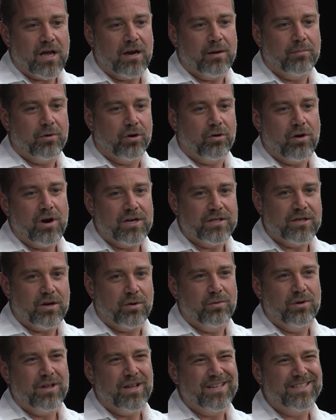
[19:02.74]
kind of progressed,
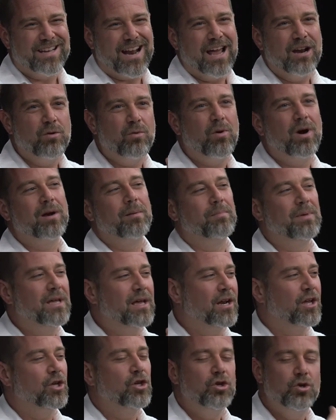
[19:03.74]
I realized that I don't want to
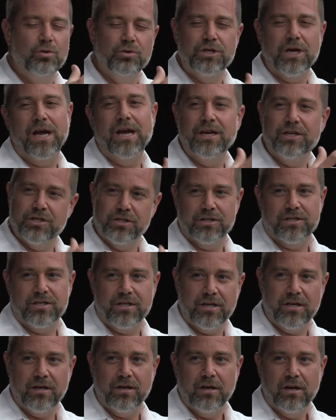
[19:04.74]
be at a huge
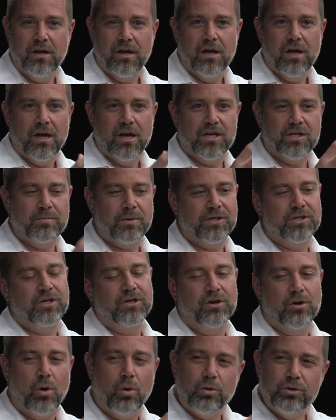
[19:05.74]
agency,
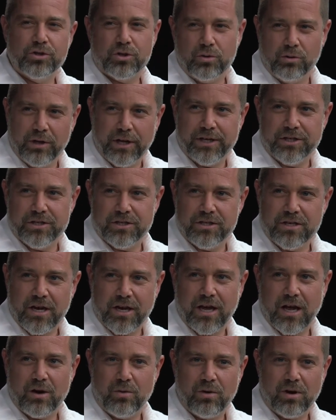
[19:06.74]
especially an old school agency.
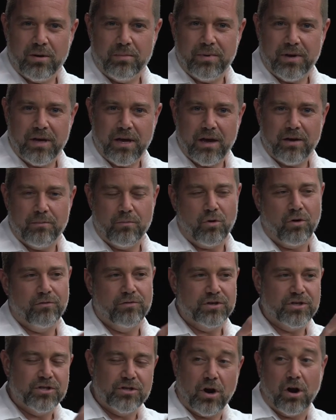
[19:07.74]
I kind of want to be at more
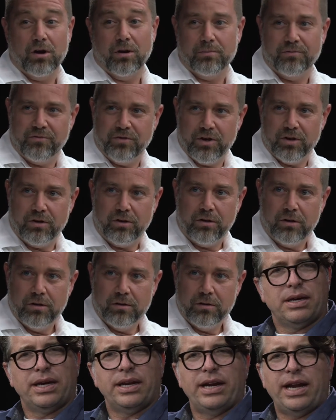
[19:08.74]
of a startup feel.
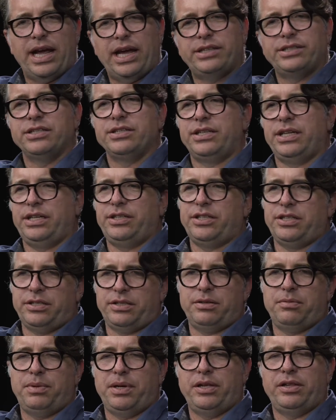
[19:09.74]
And an agency,
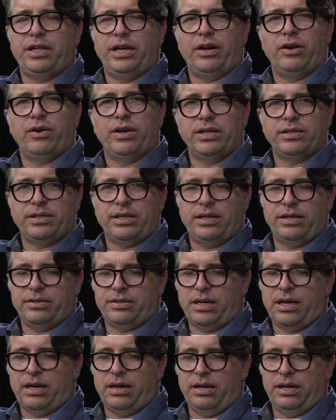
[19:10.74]
just to be clear, is
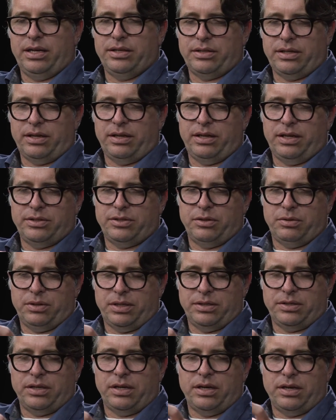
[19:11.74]

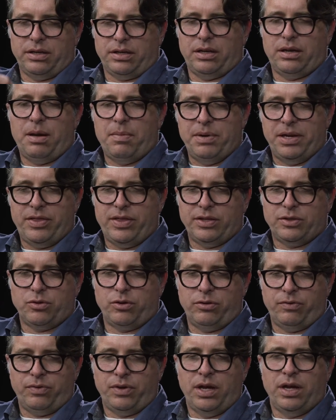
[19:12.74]
a company that
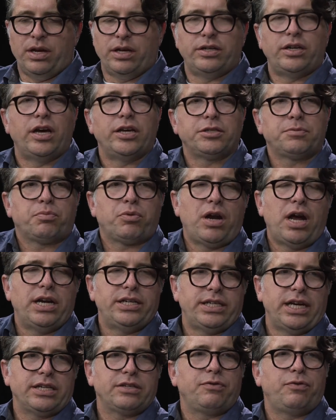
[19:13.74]
sort of does
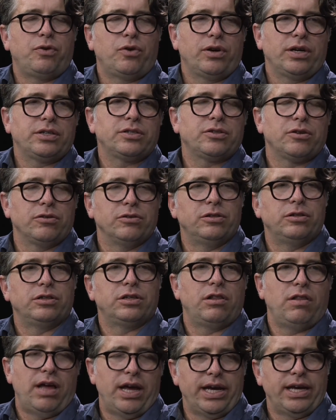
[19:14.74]
projects for external
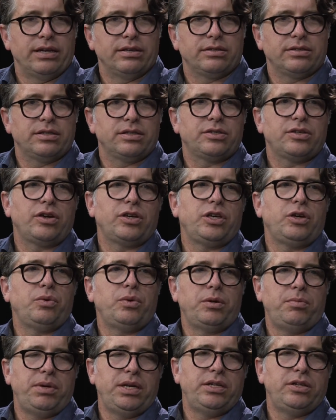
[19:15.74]
clients. Exactly. So you
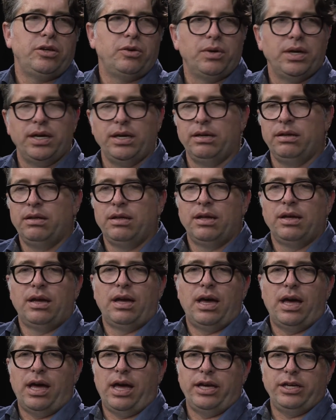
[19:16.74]
would be doing,
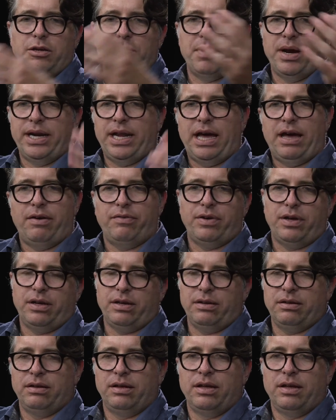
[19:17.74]
you might have
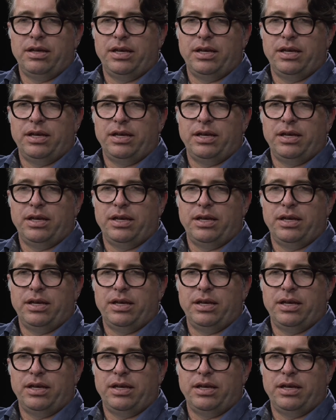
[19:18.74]
a